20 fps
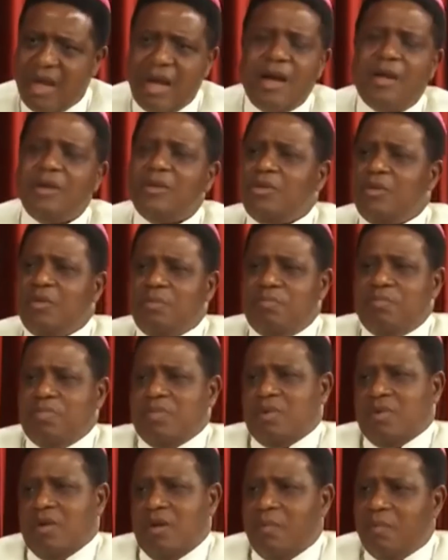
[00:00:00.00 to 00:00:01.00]
How do you
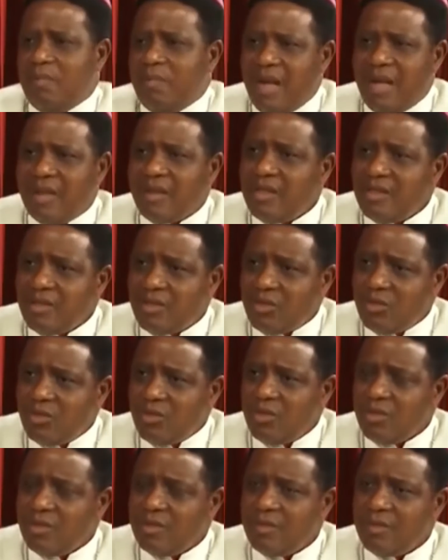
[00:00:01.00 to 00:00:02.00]
combine these
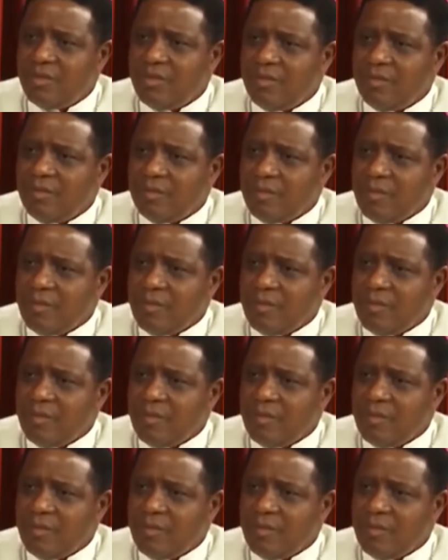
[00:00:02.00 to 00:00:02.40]
two? I